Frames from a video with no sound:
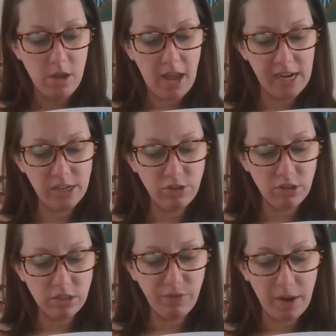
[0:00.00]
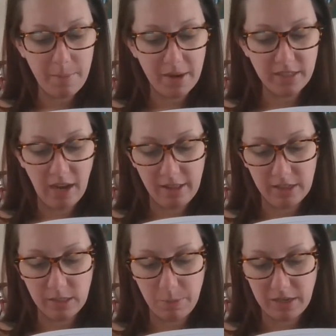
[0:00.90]
I can justify my
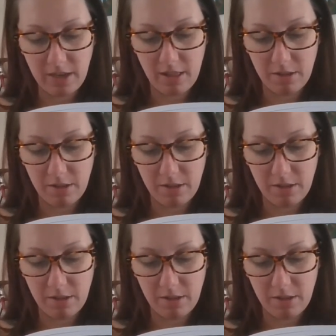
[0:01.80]
silence by telling